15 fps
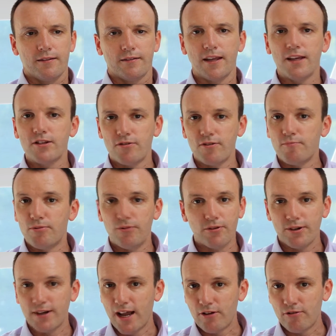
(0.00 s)
These are
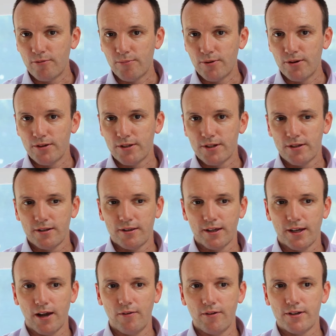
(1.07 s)
important attributes that
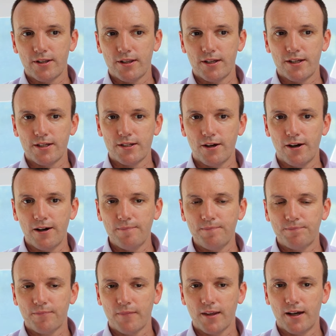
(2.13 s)
go into the design,
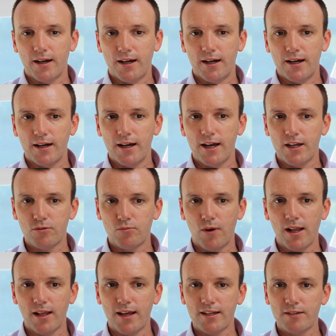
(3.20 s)
as
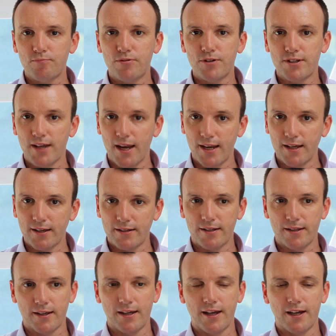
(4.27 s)
well as presenting it to
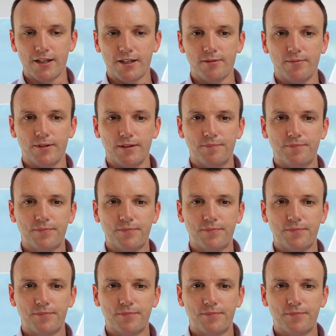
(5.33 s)
the customer.